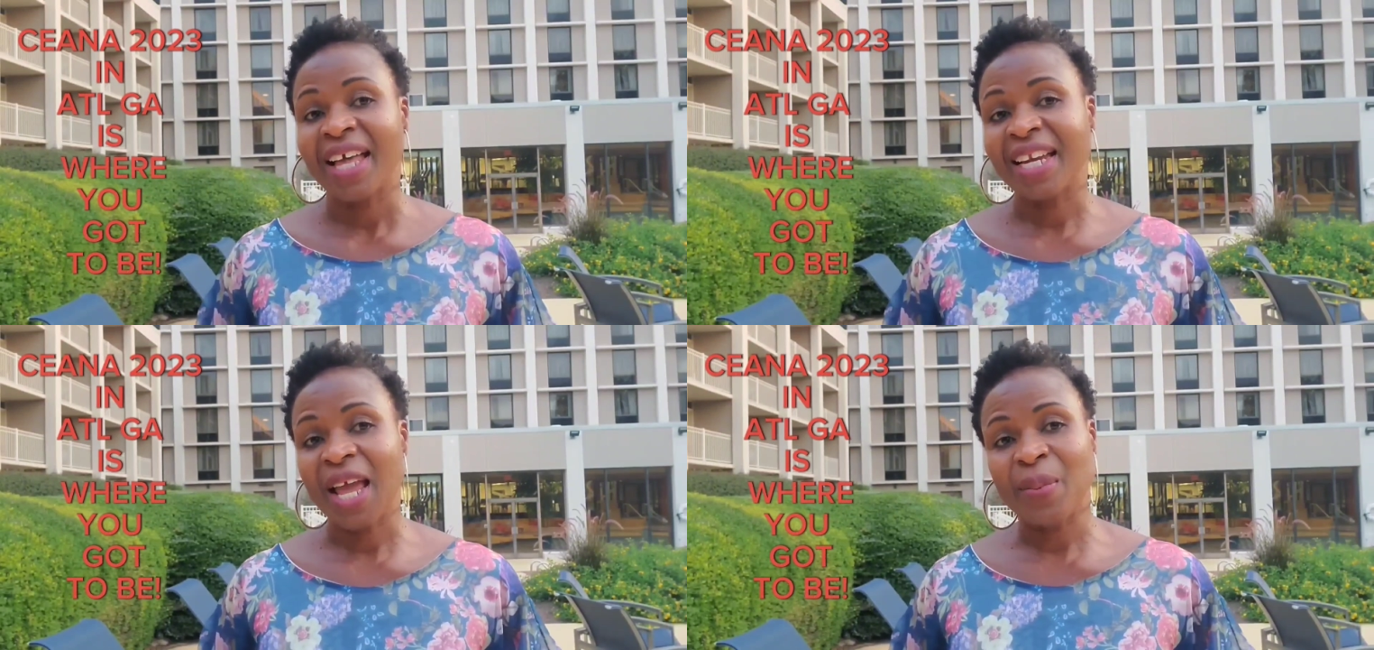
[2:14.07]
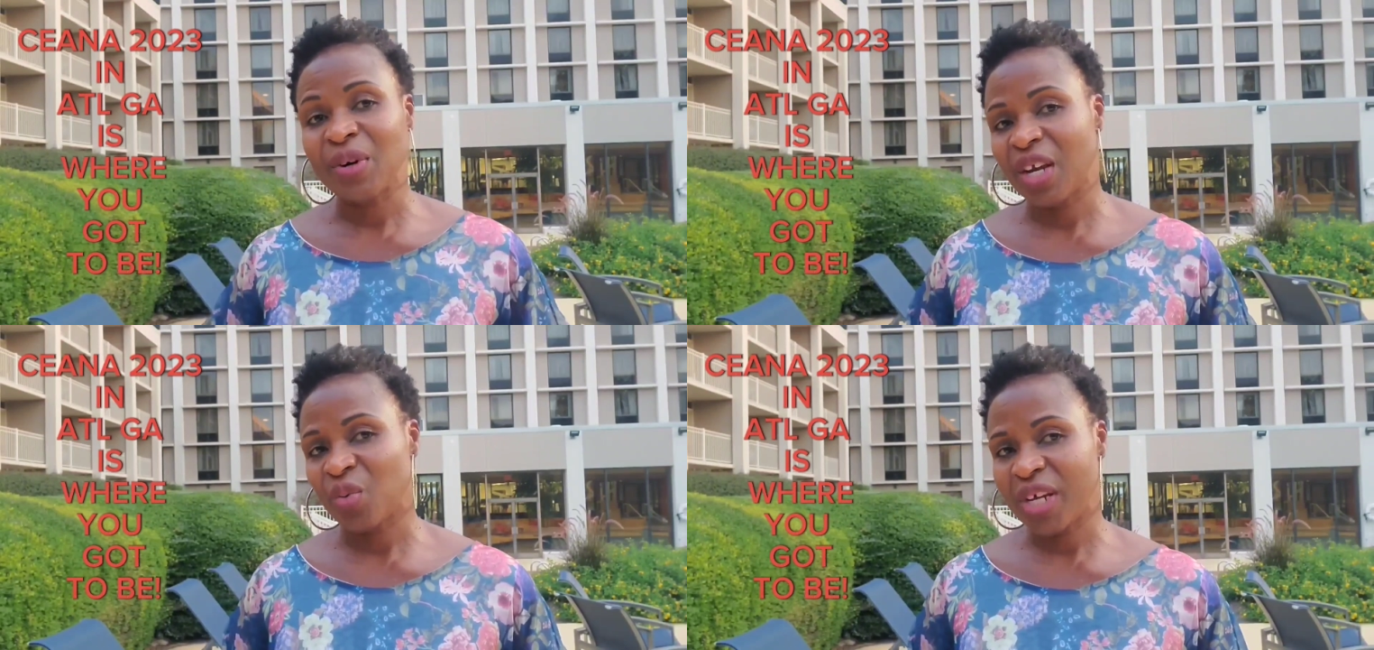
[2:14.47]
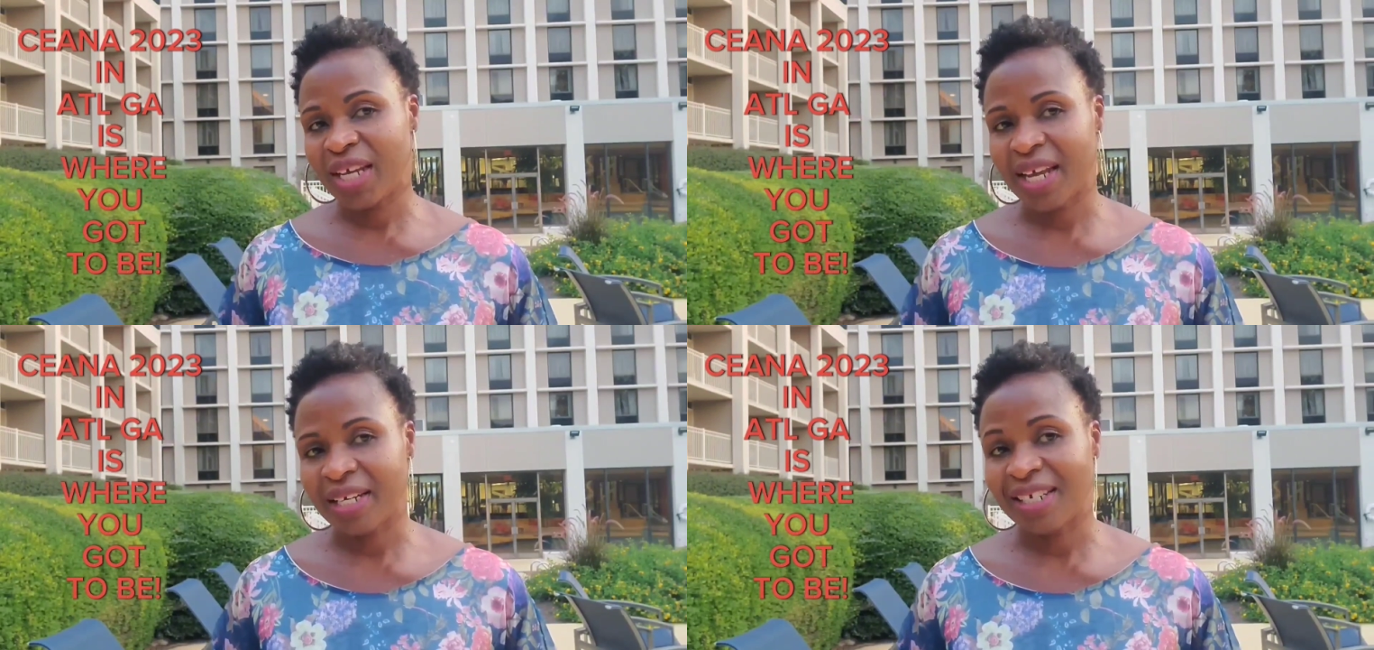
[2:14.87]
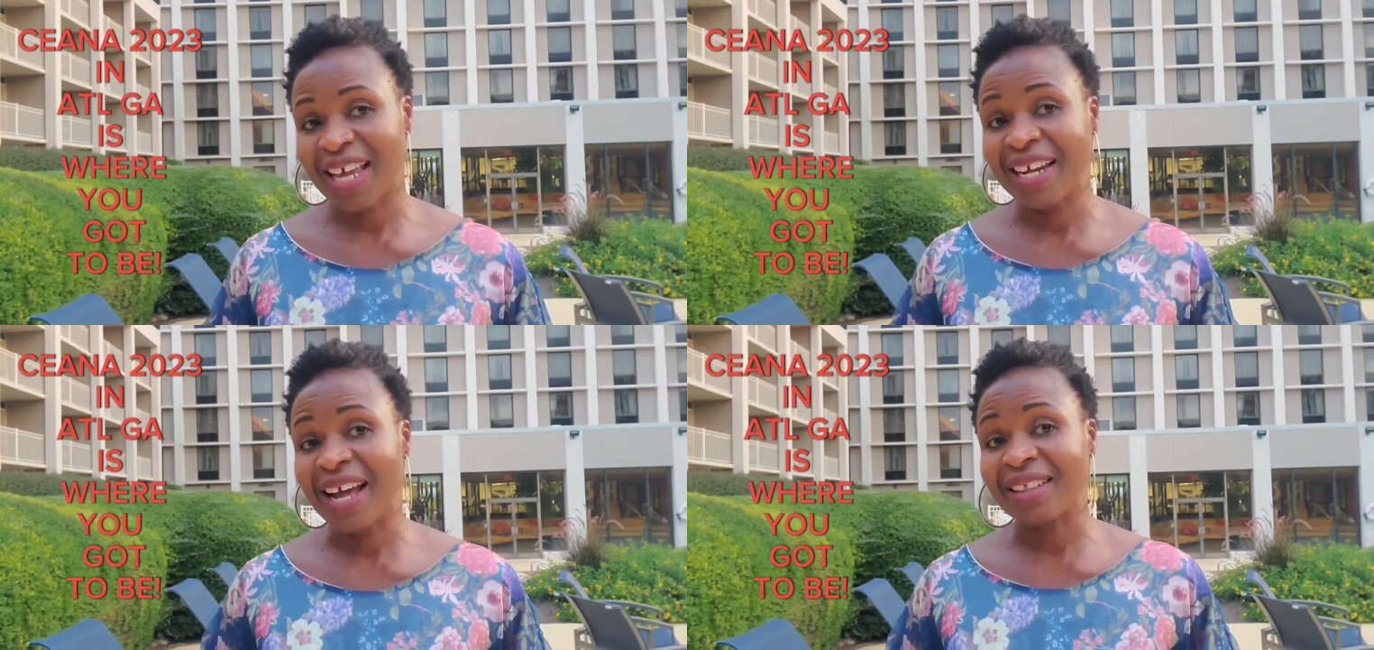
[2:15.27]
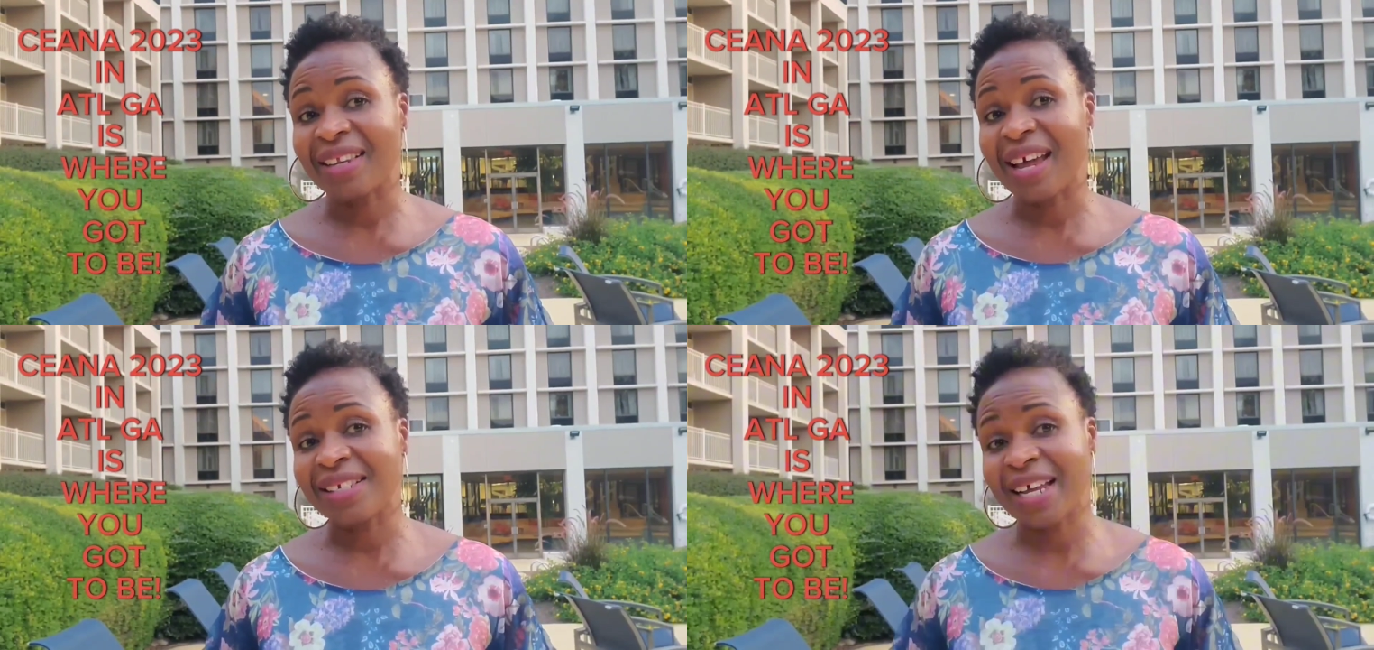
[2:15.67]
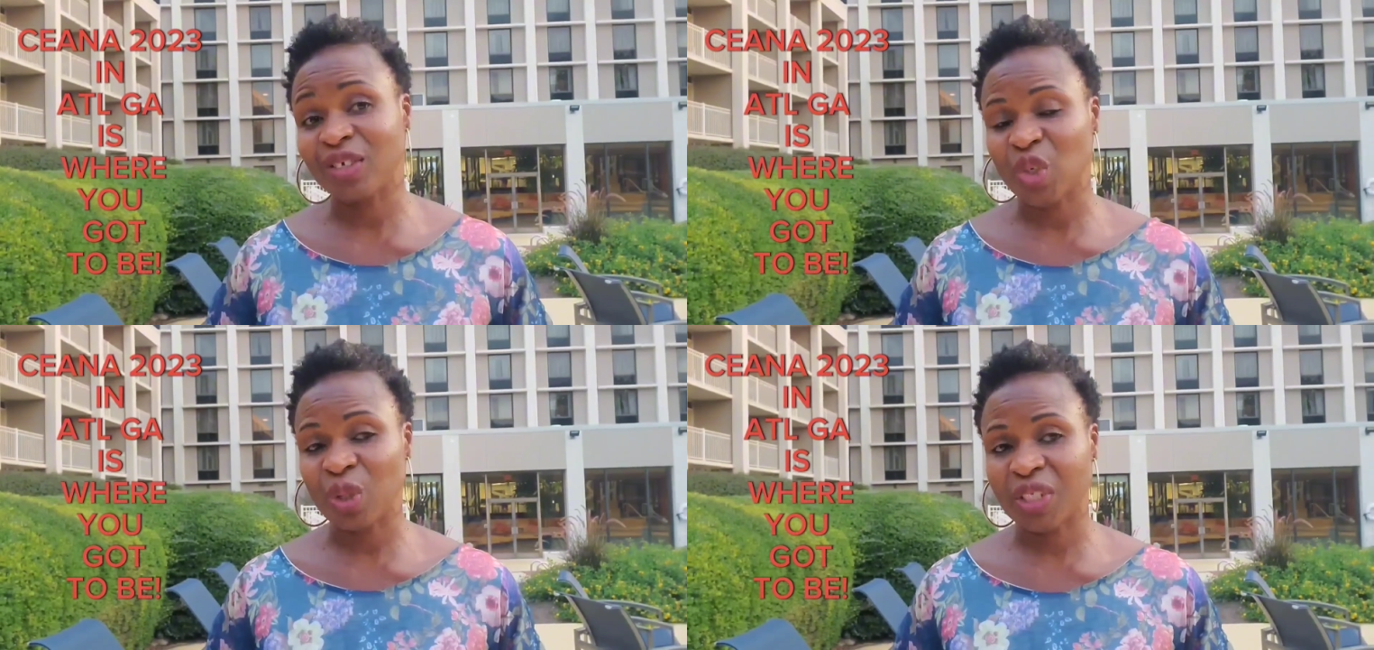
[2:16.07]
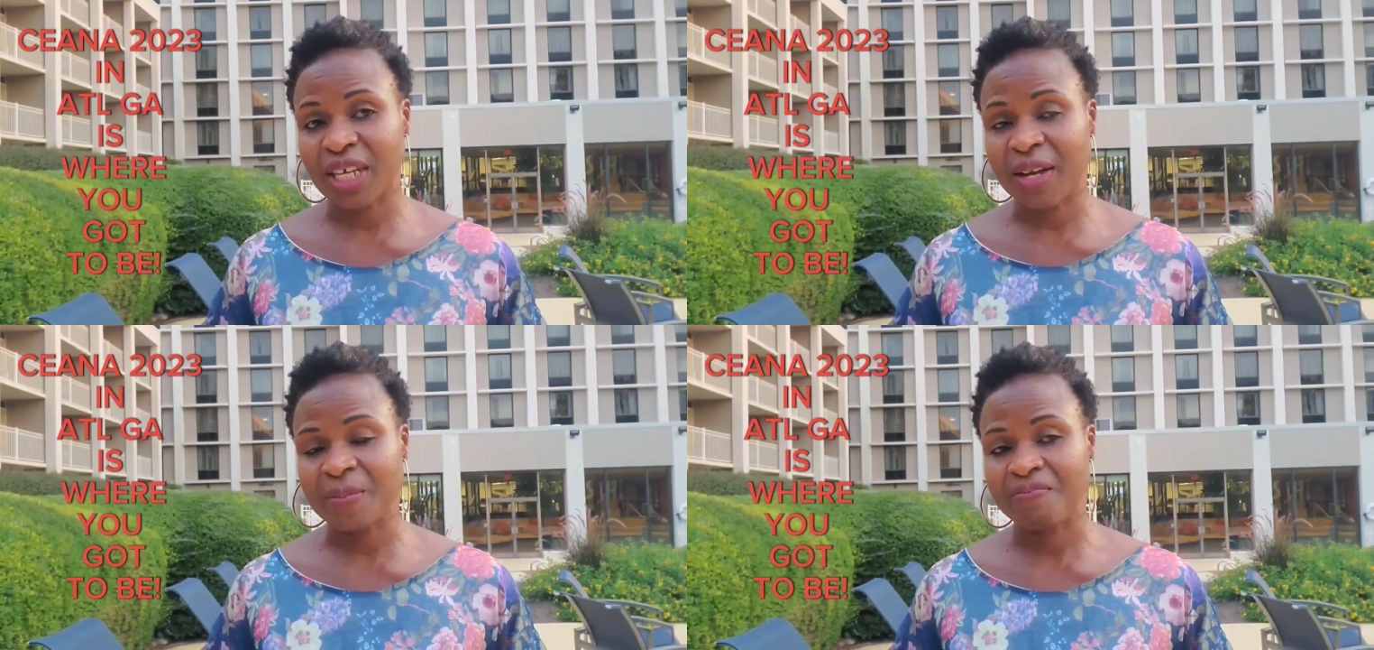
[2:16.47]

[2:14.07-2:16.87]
Labor Day weekend in Atlanta, Georgia,